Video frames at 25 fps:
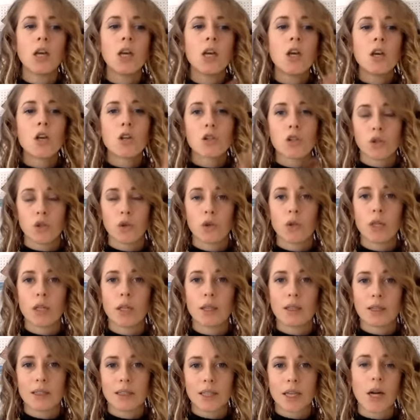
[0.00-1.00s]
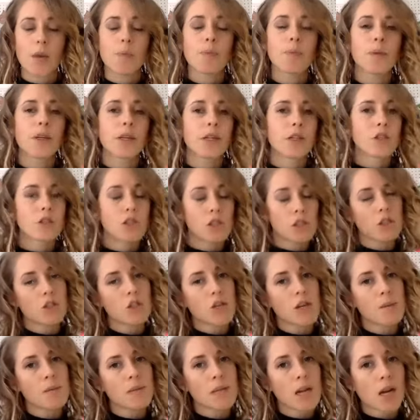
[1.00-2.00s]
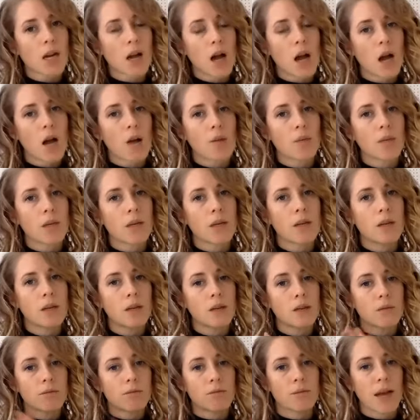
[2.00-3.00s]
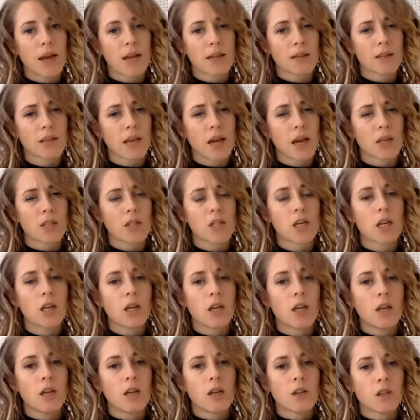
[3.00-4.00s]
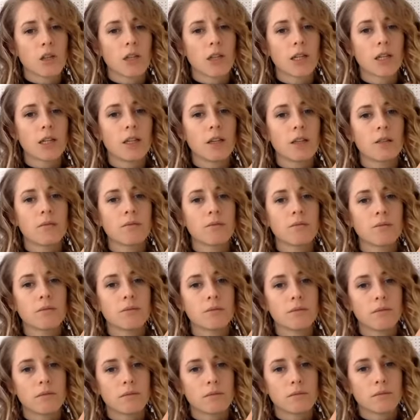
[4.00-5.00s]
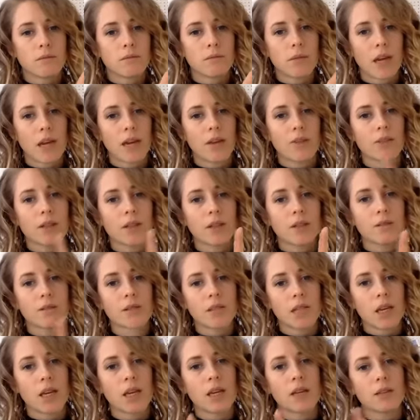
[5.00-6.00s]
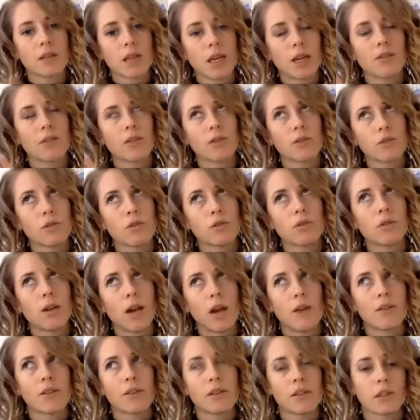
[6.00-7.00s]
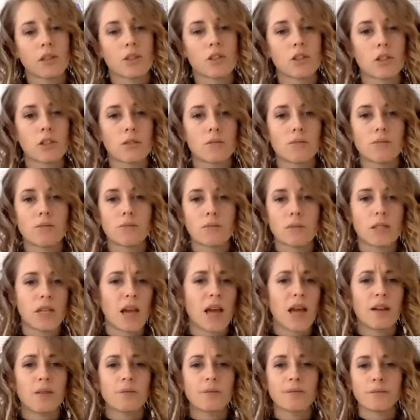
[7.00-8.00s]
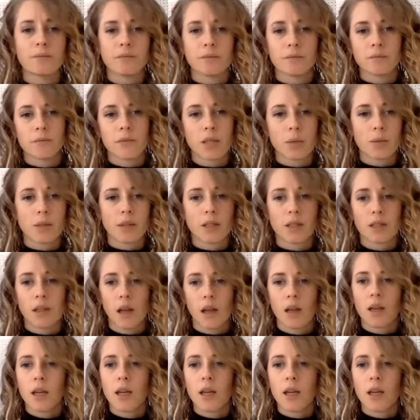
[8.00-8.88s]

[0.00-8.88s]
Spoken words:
so you can click there. But it's chicstripes.com/30-days-2-signature style, something like that.